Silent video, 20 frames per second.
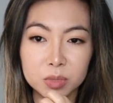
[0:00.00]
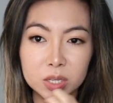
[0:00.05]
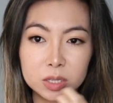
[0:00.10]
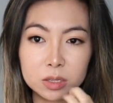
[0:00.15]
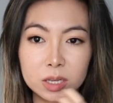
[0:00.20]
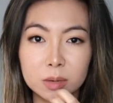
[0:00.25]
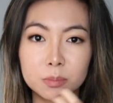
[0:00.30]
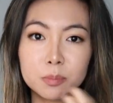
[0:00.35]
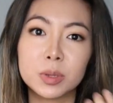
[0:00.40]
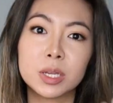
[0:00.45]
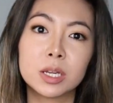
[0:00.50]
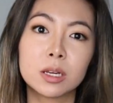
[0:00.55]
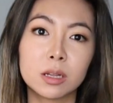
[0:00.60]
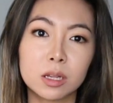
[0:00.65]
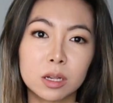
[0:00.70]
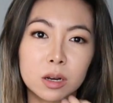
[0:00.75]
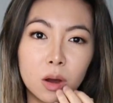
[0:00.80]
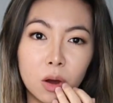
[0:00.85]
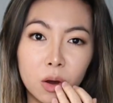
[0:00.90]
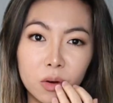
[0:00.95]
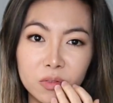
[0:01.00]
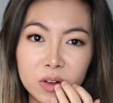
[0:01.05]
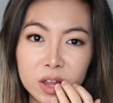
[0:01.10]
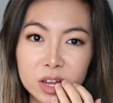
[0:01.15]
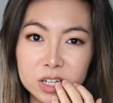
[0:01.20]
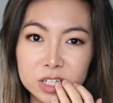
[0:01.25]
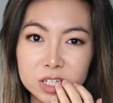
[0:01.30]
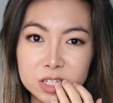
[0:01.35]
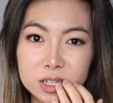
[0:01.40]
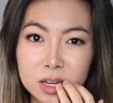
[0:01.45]
You can peel it off,
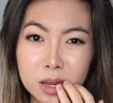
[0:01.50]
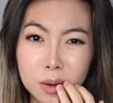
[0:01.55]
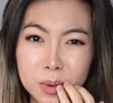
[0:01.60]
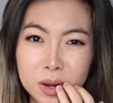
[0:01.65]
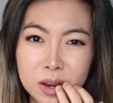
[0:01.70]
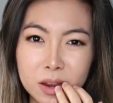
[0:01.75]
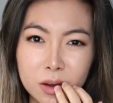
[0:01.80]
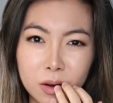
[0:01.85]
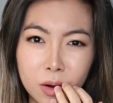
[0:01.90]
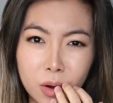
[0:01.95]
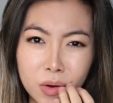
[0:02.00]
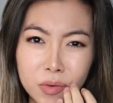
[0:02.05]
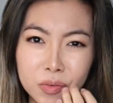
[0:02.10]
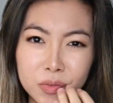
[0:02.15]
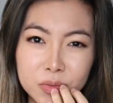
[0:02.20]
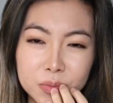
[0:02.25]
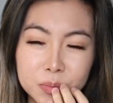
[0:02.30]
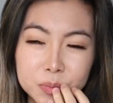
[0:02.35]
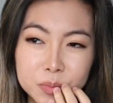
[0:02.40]
like it's just coming off.